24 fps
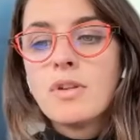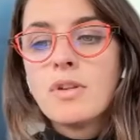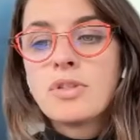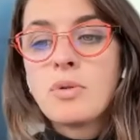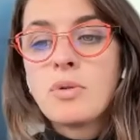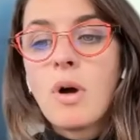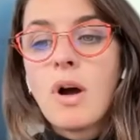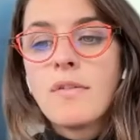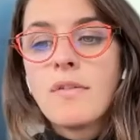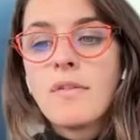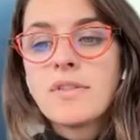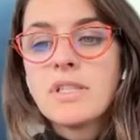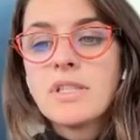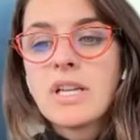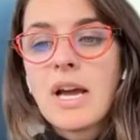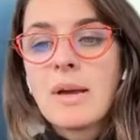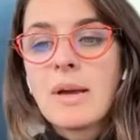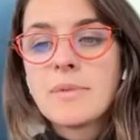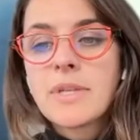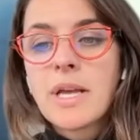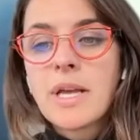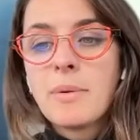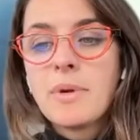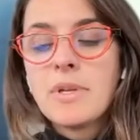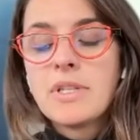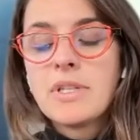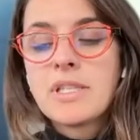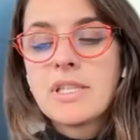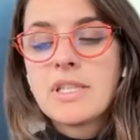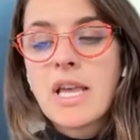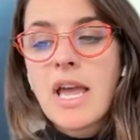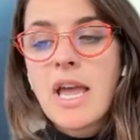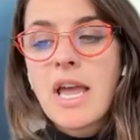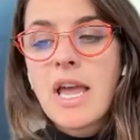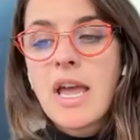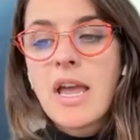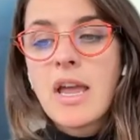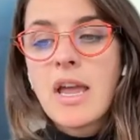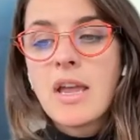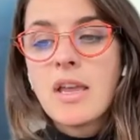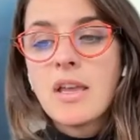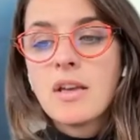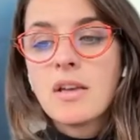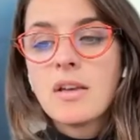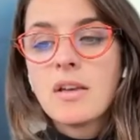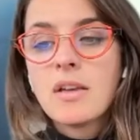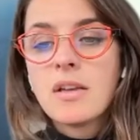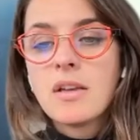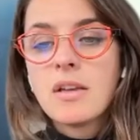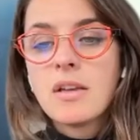so oftentimes I would say